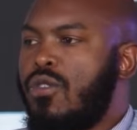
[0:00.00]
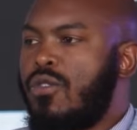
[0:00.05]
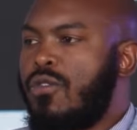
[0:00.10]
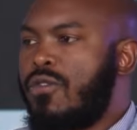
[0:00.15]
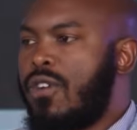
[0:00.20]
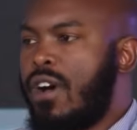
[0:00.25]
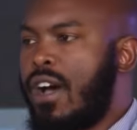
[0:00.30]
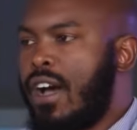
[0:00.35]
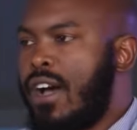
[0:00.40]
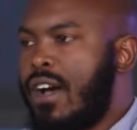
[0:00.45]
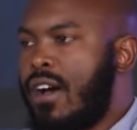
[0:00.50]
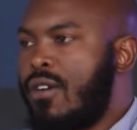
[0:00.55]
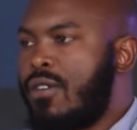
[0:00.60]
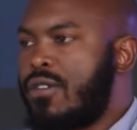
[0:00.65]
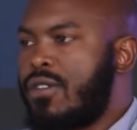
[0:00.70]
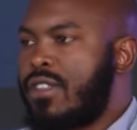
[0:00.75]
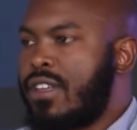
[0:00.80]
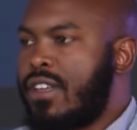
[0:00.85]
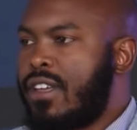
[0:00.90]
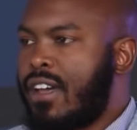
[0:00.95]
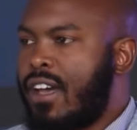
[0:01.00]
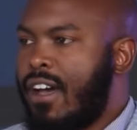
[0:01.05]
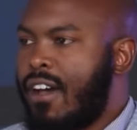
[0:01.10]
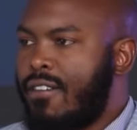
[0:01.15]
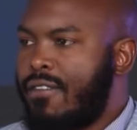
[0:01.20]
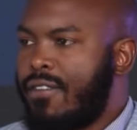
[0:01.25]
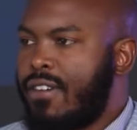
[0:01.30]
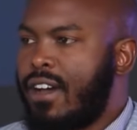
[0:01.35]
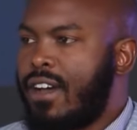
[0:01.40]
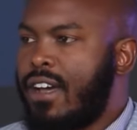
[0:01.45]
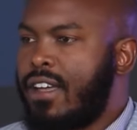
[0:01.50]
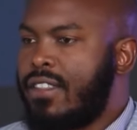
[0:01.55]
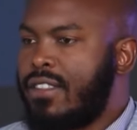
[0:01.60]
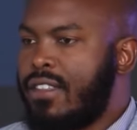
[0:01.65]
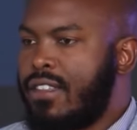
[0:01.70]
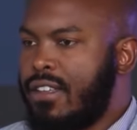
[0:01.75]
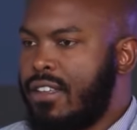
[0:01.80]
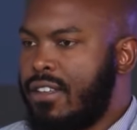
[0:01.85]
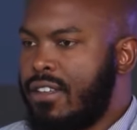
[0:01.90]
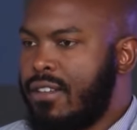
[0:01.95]
of how the cover
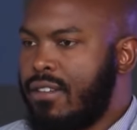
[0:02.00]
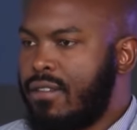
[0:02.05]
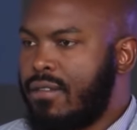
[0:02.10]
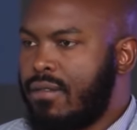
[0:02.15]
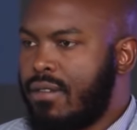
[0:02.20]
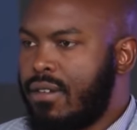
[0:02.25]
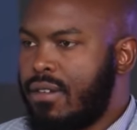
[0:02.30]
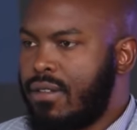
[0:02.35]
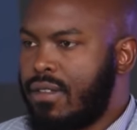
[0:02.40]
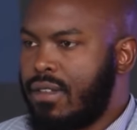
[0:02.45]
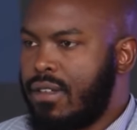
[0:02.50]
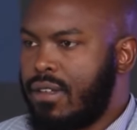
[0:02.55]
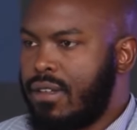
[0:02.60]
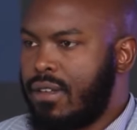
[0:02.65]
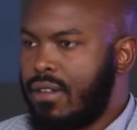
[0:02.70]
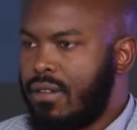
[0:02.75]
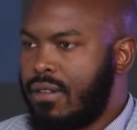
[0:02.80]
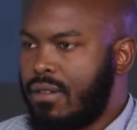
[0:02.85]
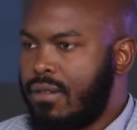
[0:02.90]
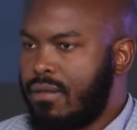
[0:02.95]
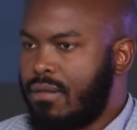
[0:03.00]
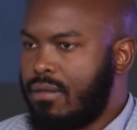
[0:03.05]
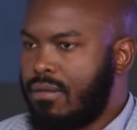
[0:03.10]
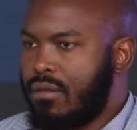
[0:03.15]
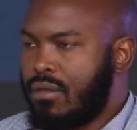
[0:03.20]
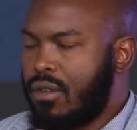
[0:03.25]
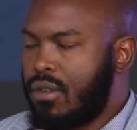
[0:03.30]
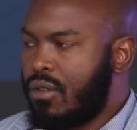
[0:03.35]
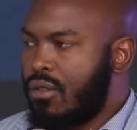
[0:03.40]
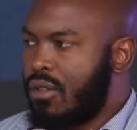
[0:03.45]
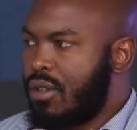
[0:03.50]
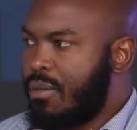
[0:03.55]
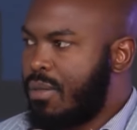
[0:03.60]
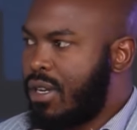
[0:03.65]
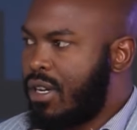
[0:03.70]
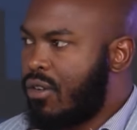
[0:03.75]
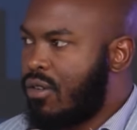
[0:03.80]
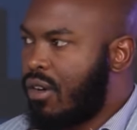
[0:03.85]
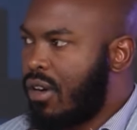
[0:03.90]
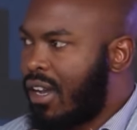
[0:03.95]
and the the you know the
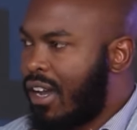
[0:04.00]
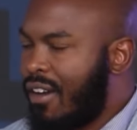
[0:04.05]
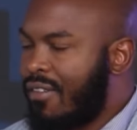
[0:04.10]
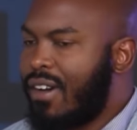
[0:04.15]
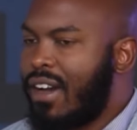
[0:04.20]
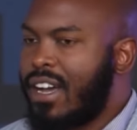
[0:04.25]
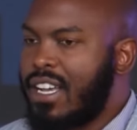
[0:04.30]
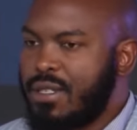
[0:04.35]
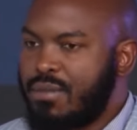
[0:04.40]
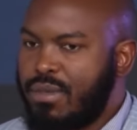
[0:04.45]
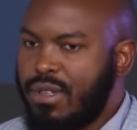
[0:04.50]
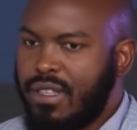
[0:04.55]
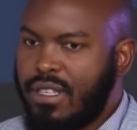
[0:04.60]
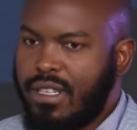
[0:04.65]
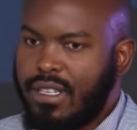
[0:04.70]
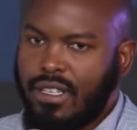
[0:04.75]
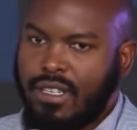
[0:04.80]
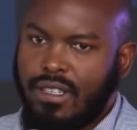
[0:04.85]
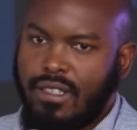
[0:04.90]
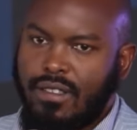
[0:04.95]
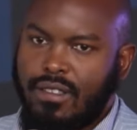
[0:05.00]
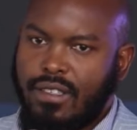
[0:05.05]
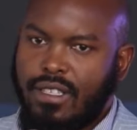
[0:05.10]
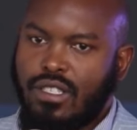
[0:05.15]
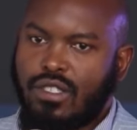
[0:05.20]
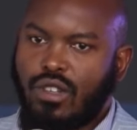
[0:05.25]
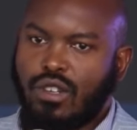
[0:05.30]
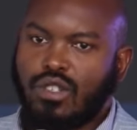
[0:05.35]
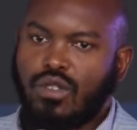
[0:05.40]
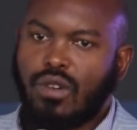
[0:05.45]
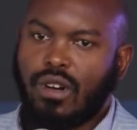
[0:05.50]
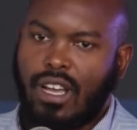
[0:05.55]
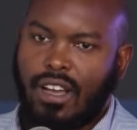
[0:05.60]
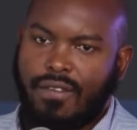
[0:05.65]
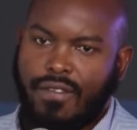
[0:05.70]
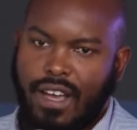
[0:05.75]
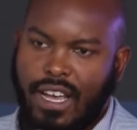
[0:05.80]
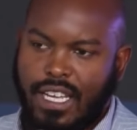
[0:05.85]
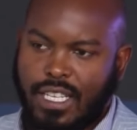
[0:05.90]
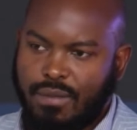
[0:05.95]
medical cover has been, the social
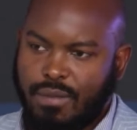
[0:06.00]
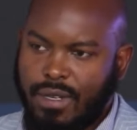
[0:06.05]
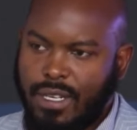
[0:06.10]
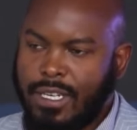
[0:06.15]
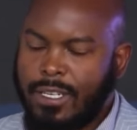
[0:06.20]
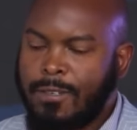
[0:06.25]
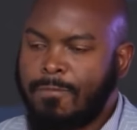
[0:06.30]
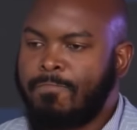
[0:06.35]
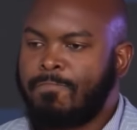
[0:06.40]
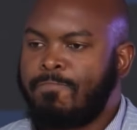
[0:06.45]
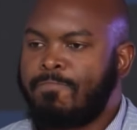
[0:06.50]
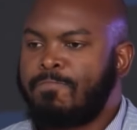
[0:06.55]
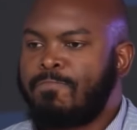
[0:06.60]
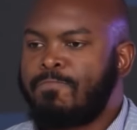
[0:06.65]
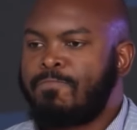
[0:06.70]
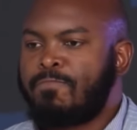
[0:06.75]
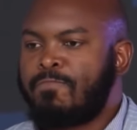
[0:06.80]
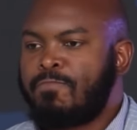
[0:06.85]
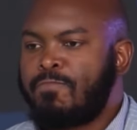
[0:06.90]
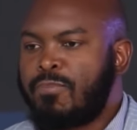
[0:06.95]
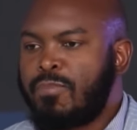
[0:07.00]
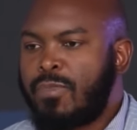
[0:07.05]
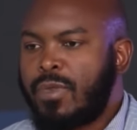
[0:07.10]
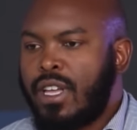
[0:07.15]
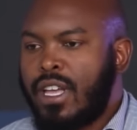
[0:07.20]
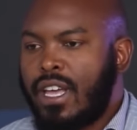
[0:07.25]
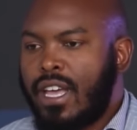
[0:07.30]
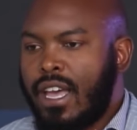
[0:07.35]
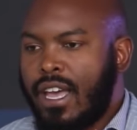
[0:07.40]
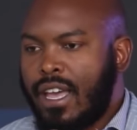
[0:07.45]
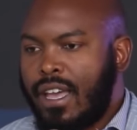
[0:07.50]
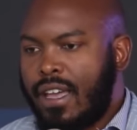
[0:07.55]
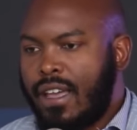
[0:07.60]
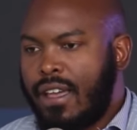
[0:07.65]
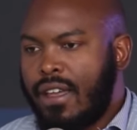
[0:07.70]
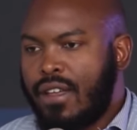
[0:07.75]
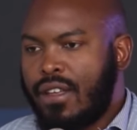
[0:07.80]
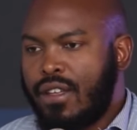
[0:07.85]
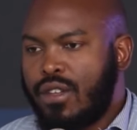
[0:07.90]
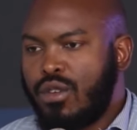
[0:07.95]
cover has been.
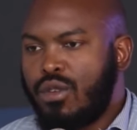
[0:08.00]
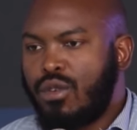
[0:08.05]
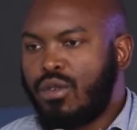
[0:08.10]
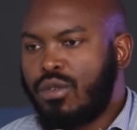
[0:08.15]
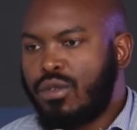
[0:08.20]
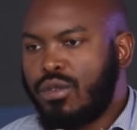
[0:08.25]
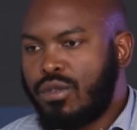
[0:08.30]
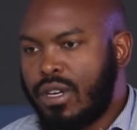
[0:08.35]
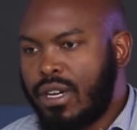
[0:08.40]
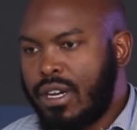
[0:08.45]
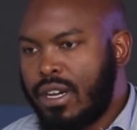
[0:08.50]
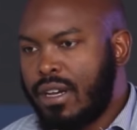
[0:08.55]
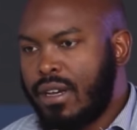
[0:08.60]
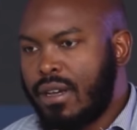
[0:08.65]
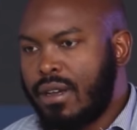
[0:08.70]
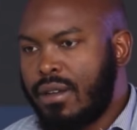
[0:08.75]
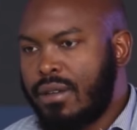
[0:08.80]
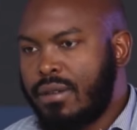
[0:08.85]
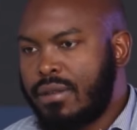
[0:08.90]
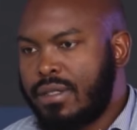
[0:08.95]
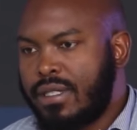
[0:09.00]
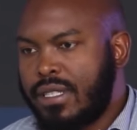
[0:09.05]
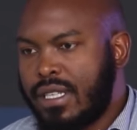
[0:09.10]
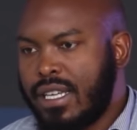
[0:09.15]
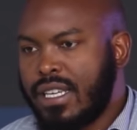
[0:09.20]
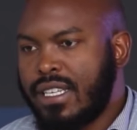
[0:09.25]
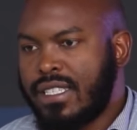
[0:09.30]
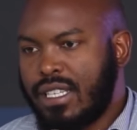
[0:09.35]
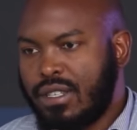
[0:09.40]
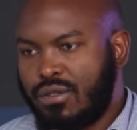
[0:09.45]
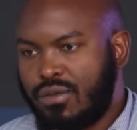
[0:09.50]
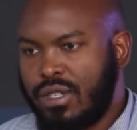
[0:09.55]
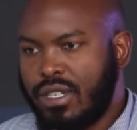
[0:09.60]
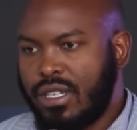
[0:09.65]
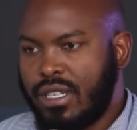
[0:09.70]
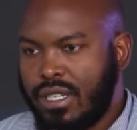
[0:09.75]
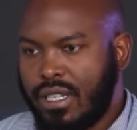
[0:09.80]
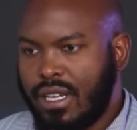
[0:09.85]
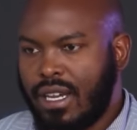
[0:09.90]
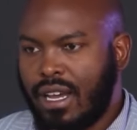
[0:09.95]
Uh, you know, uh, CS that
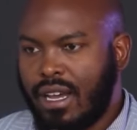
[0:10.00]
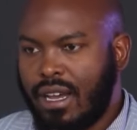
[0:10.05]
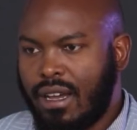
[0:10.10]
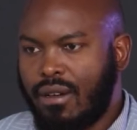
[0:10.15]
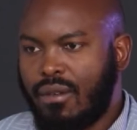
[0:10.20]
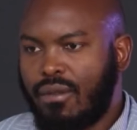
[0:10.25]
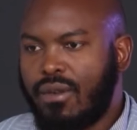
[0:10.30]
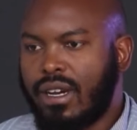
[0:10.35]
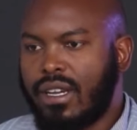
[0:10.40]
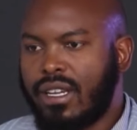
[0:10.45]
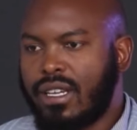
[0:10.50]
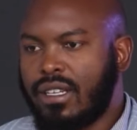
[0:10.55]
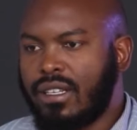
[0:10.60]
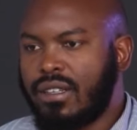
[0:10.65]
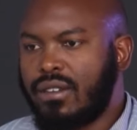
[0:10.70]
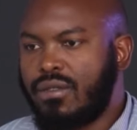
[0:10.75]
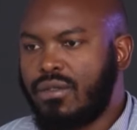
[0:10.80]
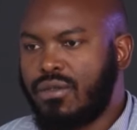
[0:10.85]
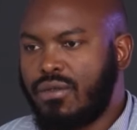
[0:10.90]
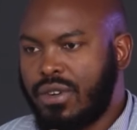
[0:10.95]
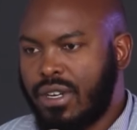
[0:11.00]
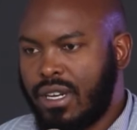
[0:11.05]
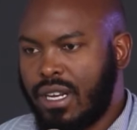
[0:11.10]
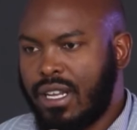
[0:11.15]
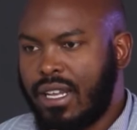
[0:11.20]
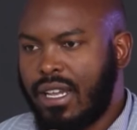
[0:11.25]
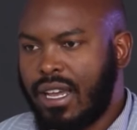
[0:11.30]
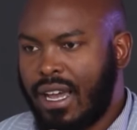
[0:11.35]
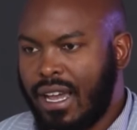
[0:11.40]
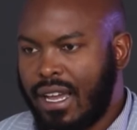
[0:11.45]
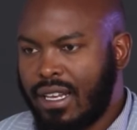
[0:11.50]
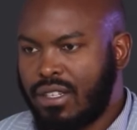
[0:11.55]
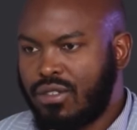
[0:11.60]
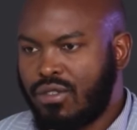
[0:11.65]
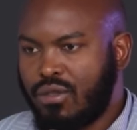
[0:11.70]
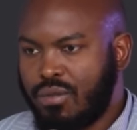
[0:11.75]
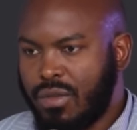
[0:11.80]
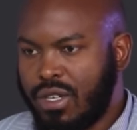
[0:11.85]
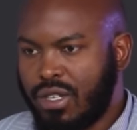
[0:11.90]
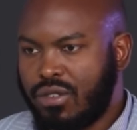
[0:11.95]
we are working really hard
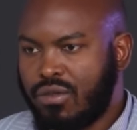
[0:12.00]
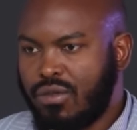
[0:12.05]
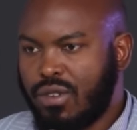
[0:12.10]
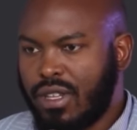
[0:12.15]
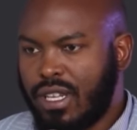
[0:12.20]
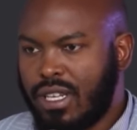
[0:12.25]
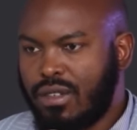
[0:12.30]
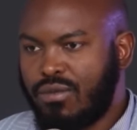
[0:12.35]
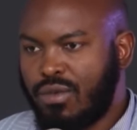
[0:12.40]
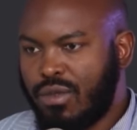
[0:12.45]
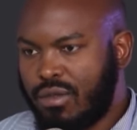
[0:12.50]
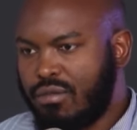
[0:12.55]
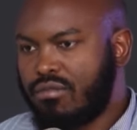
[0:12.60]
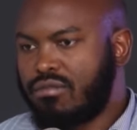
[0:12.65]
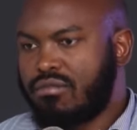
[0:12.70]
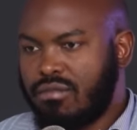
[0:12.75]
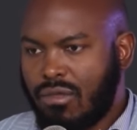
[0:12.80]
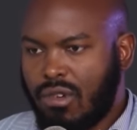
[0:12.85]
to make sure that we,